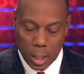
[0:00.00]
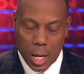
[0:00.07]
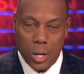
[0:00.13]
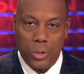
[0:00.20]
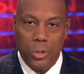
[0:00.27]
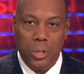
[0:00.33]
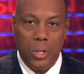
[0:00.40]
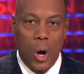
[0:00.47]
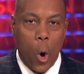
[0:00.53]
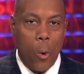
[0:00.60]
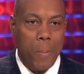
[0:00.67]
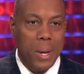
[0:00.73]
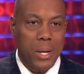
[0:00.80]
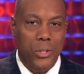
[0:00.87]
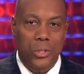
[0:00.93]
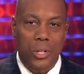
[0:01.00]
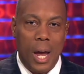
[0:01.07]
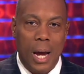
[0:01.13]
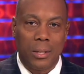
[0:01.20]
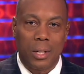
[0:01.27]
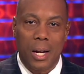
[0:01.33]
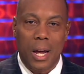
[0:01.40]
is Kobe
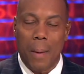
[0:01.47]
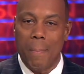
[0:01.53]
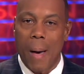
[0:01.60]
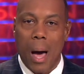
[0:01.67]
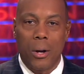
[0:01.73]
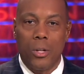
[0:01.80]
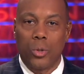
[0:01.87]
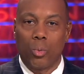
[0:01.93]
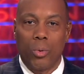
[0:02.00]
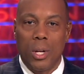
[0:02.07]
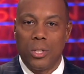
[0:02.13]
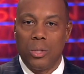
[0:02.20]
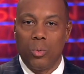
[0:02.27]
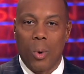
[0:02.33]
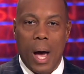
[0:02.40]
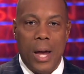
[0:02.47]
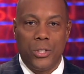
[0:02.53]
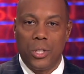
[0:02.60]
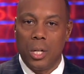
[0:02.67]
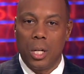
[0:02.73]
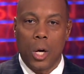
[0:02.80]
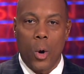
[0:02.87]
saying today about his wrist and why he's
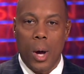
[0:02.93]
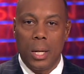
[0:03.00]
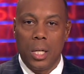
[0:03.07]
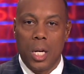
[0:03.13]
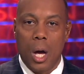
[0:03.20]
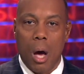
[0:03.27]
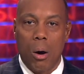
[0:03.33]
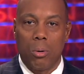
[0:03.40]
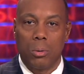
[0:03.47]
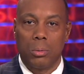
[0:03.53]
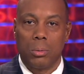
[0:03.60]
going to go ahead and go?